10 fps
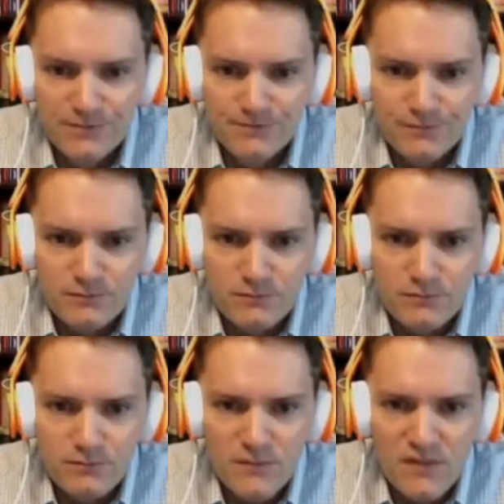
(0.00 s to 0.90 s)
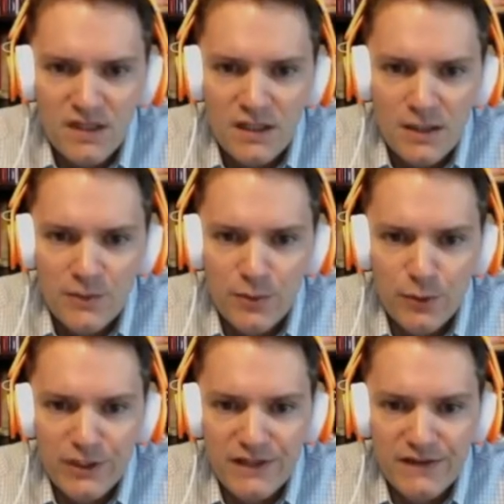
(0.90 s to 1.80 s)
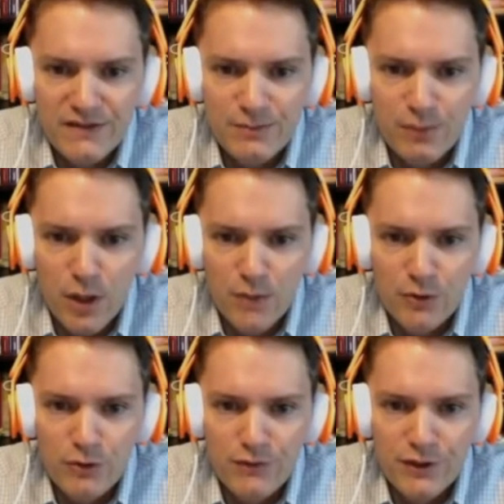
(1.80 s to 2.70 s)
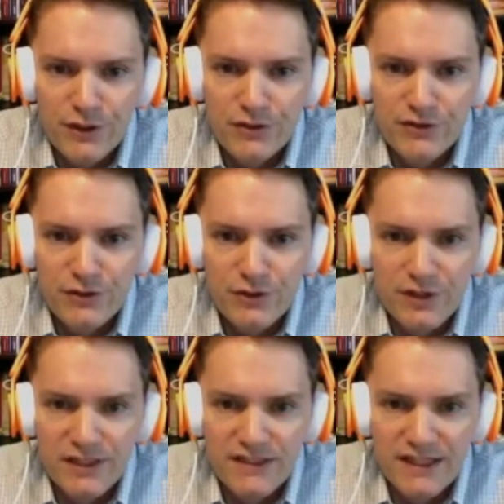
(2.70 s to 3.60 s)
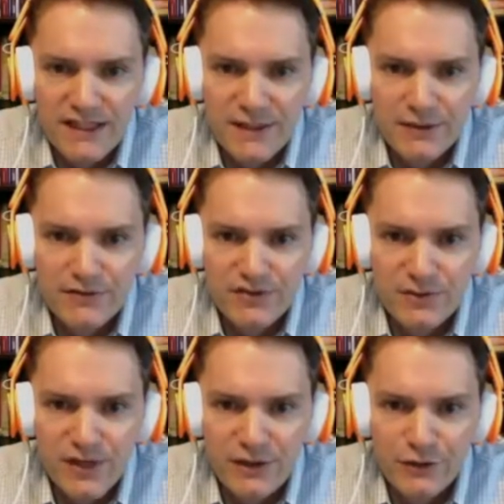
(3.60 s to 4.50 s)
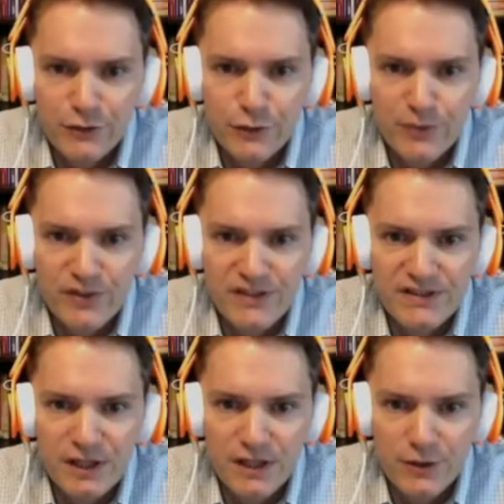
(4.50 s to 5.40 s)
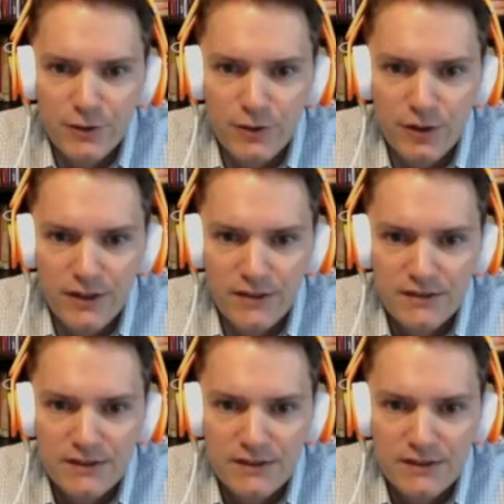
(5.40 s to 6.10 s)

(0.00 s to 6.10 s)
I'm going to bring in this bomber over here so that I can take care of some of that group that he's got going on.